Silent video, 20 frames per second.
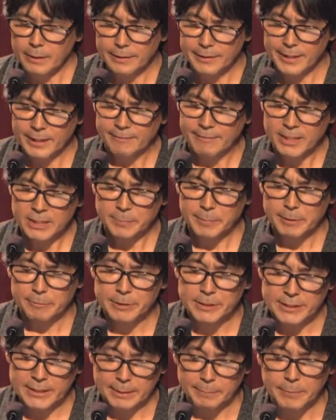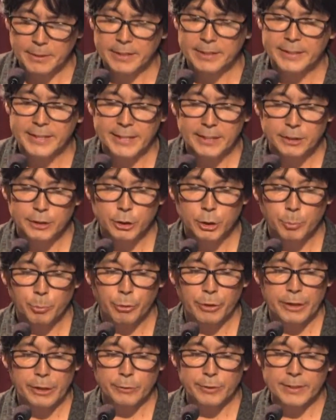the investment regime, continues to
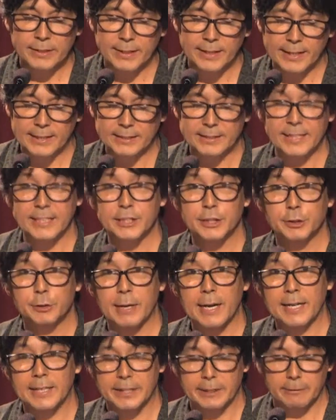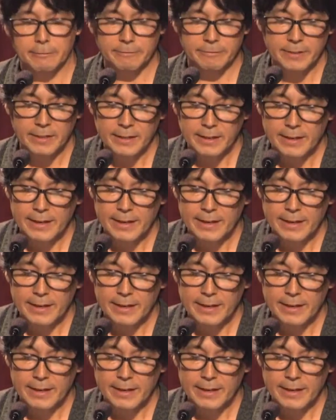prioritize extractive